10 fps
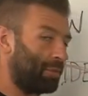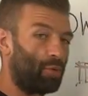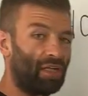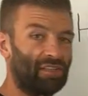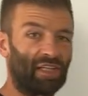
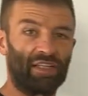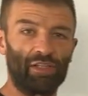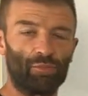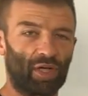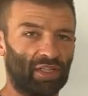might say, you
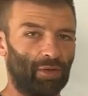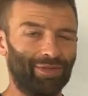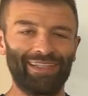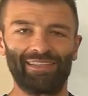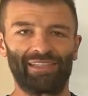might know an
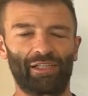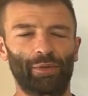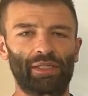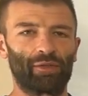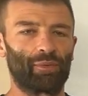easier,
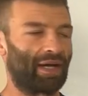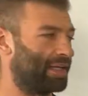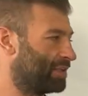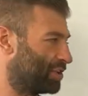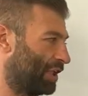quicker
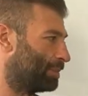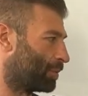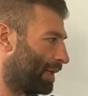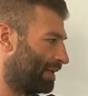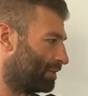way, cheaper
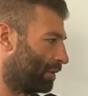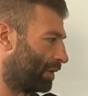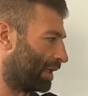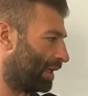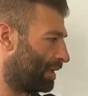way of
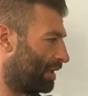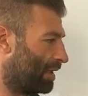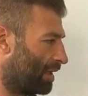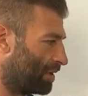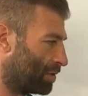doing it,
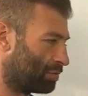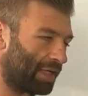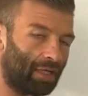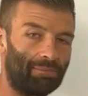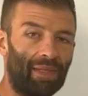and you
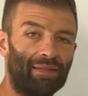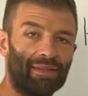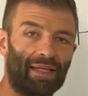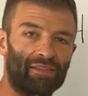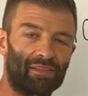recommend
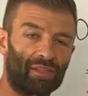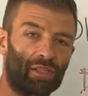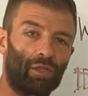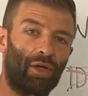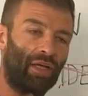that to the
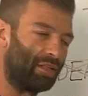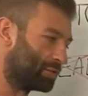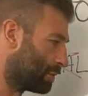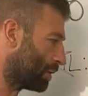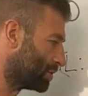client as
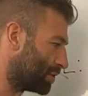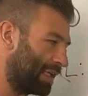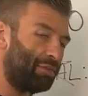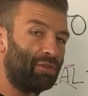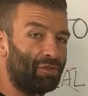well. So you're
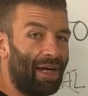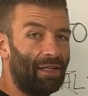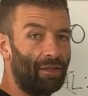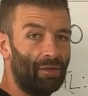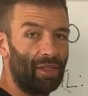giving
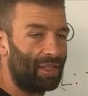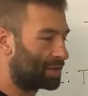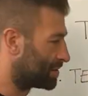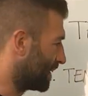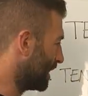value.
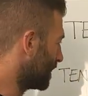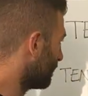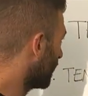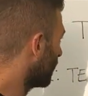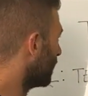You're
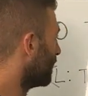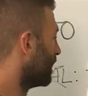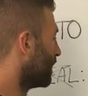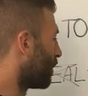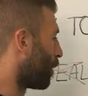tendering
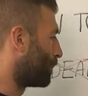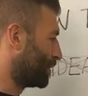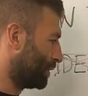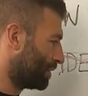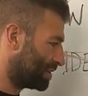
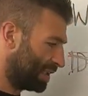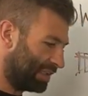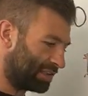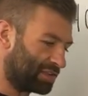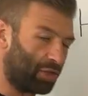
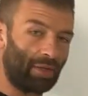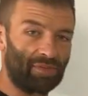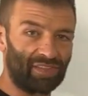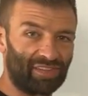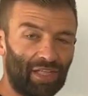opportunities, a time
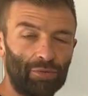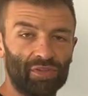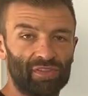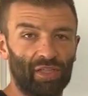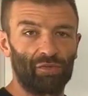to sell
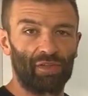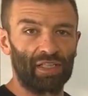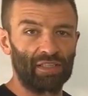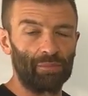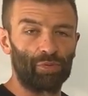yourself and
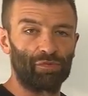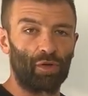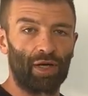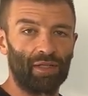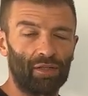actually
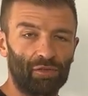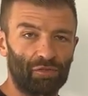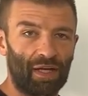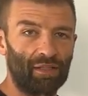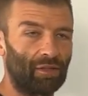provide a lot of
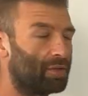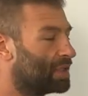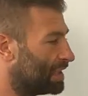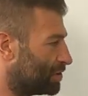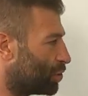value.
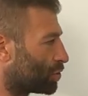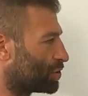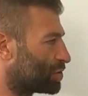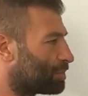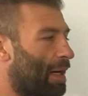It's not
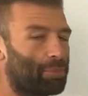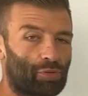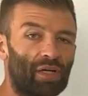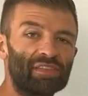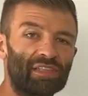just about
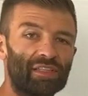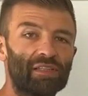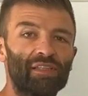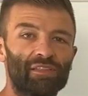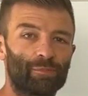pricing.
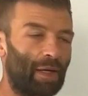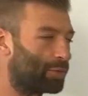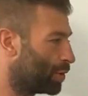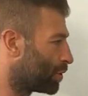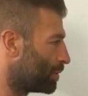It's about
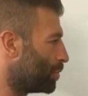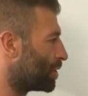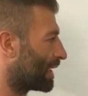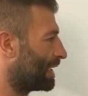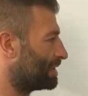you
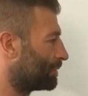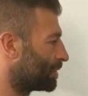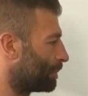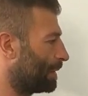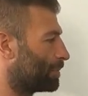communicating with
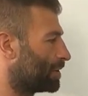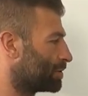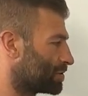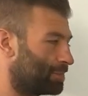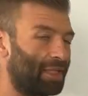the people that you're
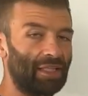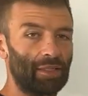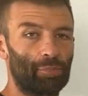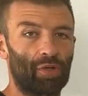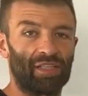submitting the
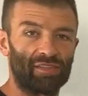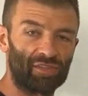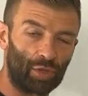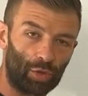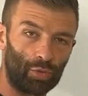price
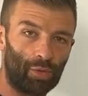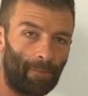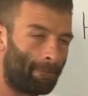to,